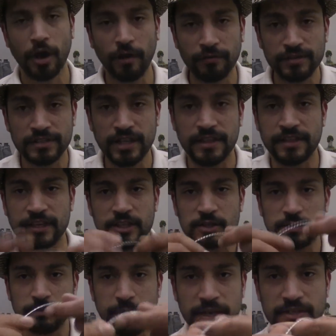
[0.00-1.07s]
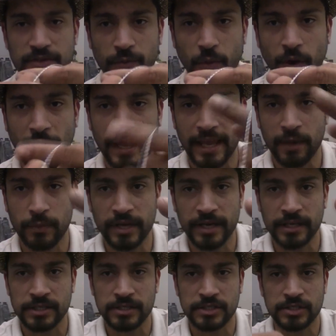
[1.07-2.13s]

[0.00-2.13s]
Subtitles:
Obviously this piece of wire here, we're gonna